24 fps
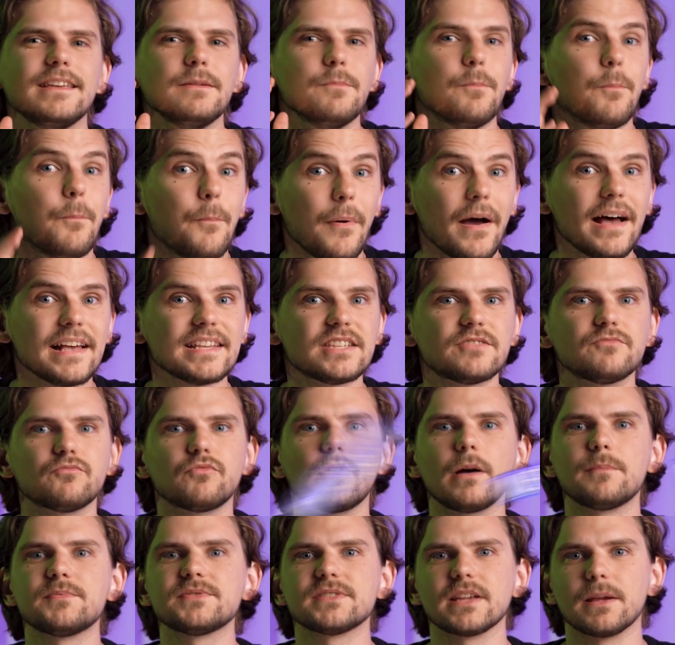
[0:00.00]
the best
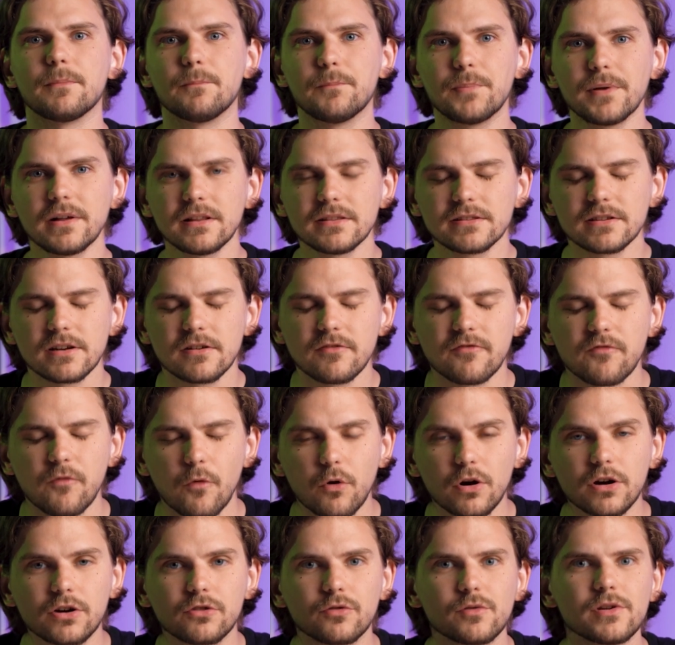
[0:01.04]
website builder
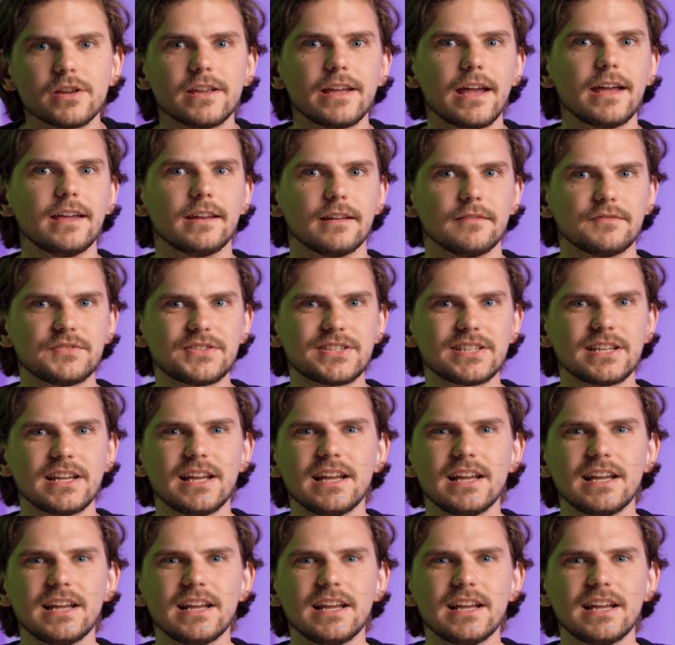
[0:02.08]
for creatives.